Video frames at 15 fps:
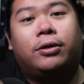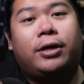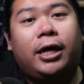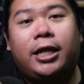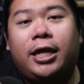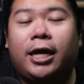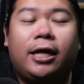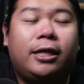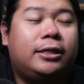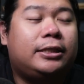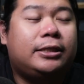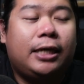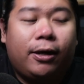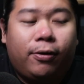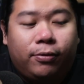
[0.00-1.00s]
Okay, they can
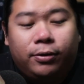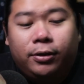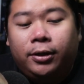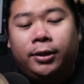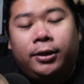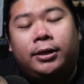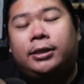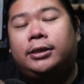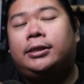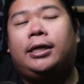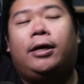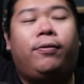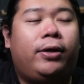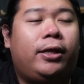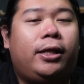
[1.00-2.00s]
sell
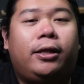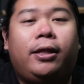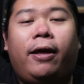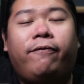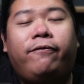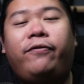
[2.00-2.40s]
it like